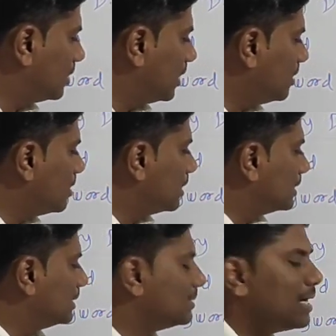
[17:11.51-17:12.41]
then
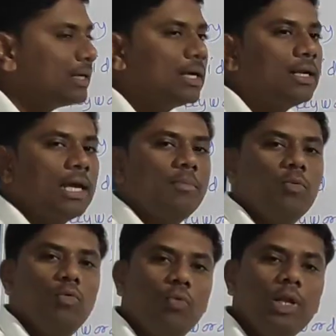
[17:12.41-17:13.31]
this data
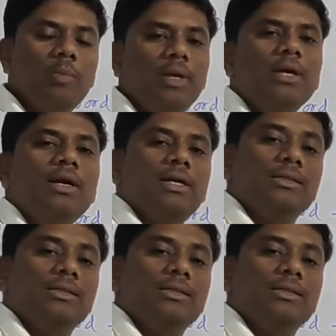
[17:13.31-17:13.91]
type will be